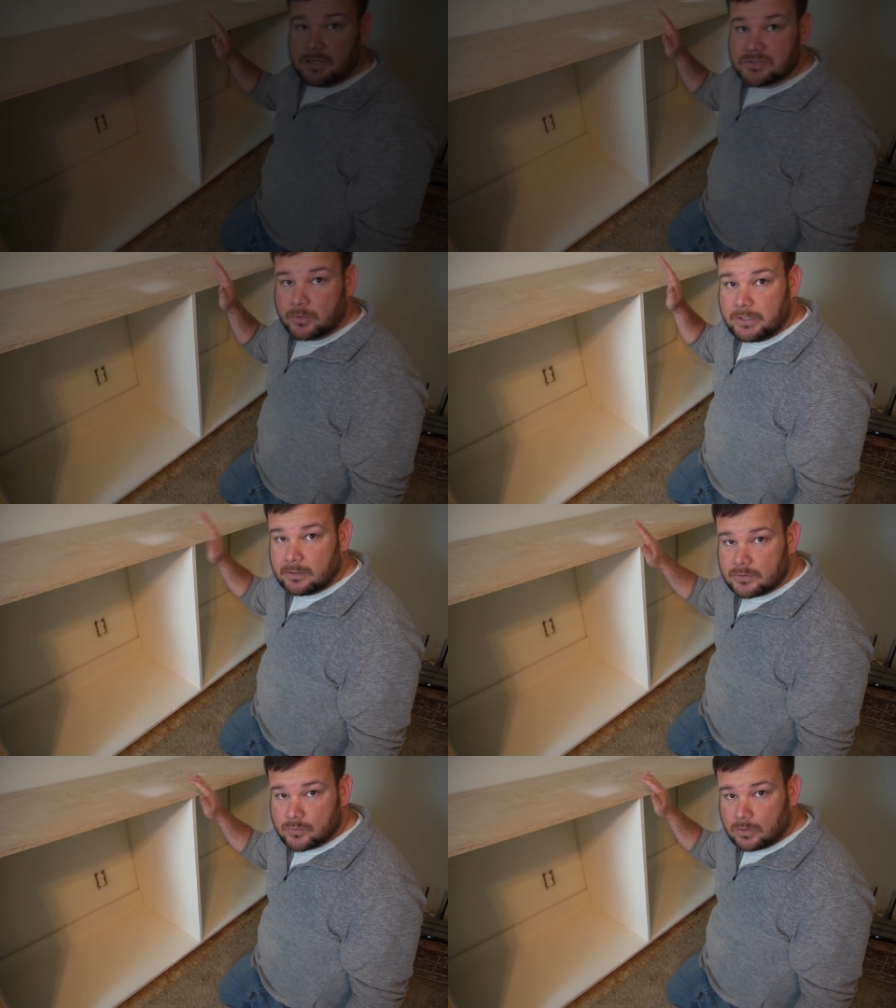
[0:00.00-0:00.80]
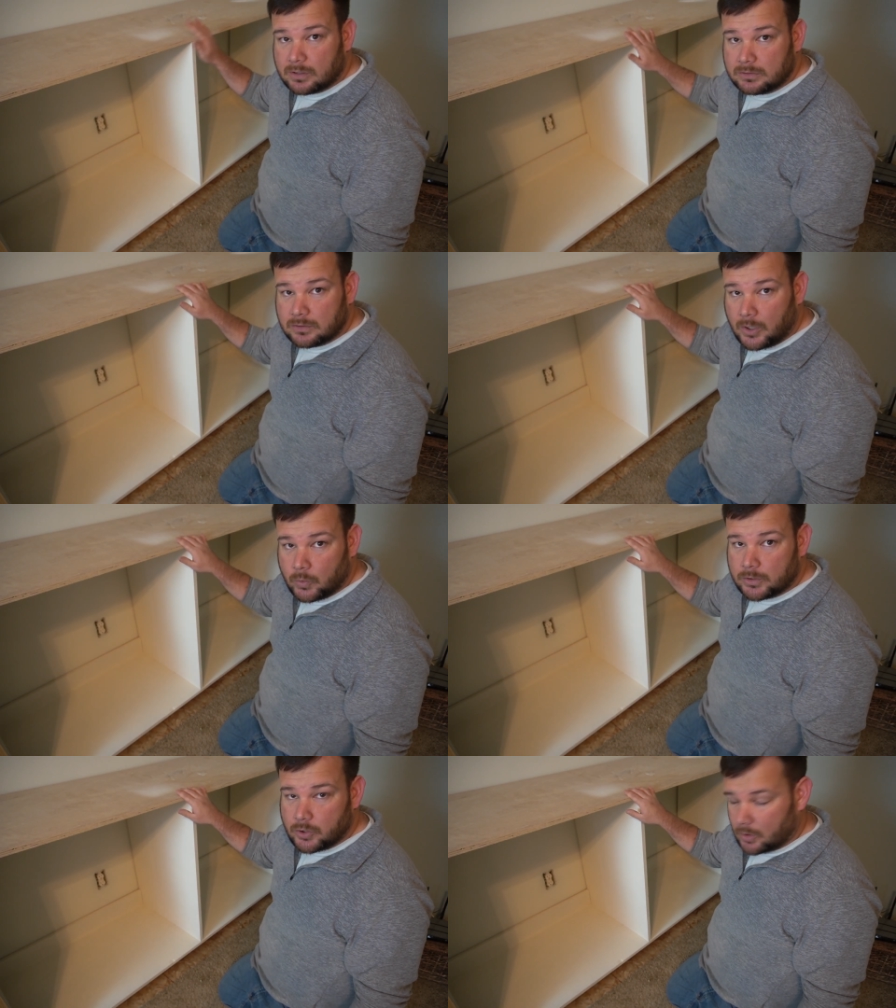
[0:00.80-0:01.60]
right, so here's one of the
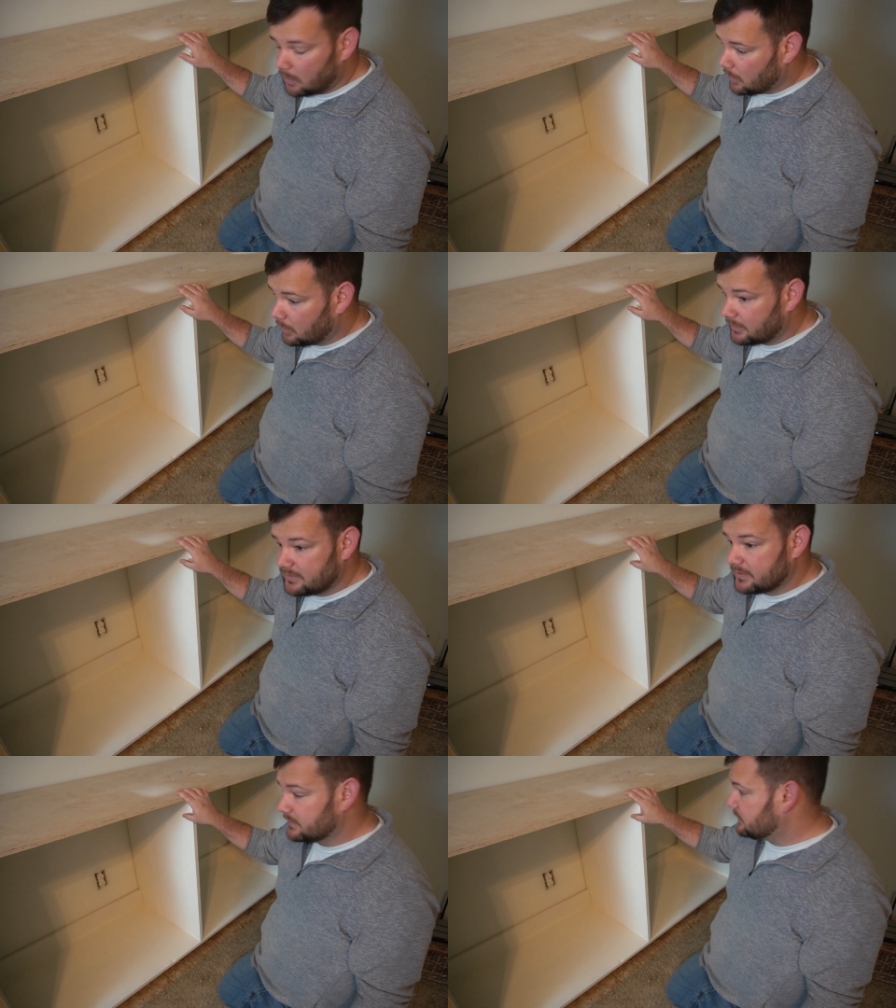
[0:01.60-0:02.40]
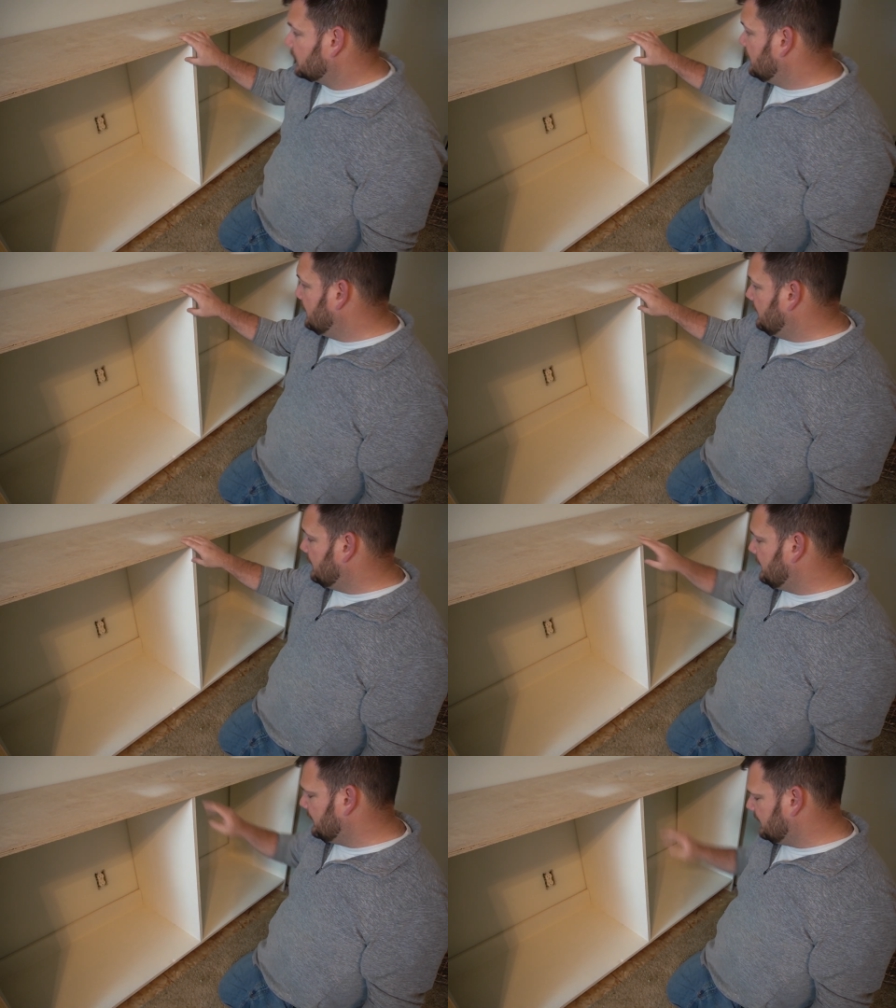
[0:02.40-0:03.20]
lower car carcasses.
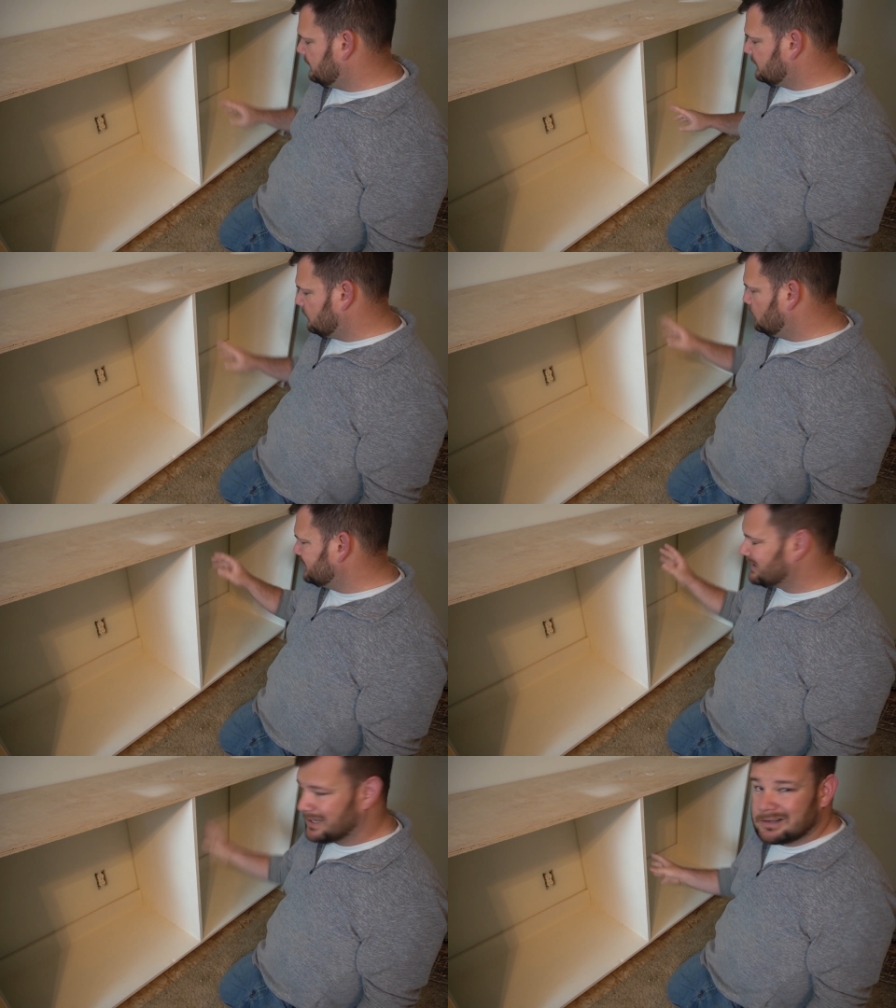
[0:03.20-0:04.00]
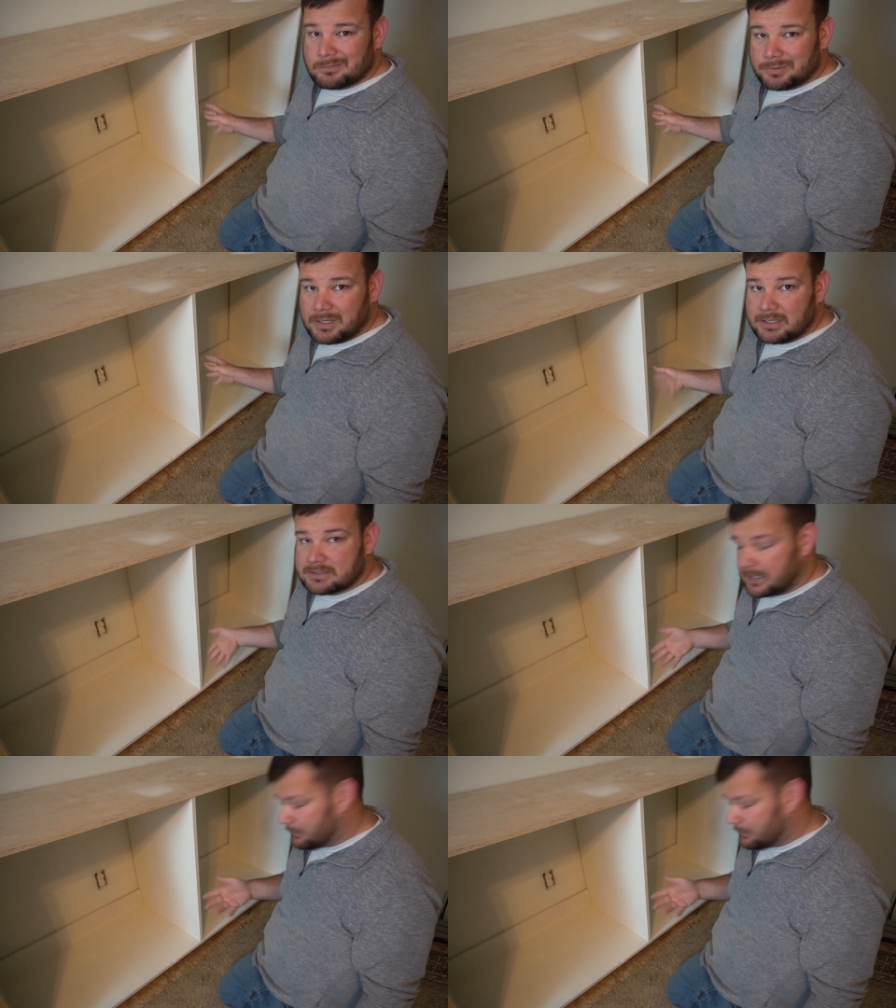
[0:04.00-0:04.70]
And once I got it in place,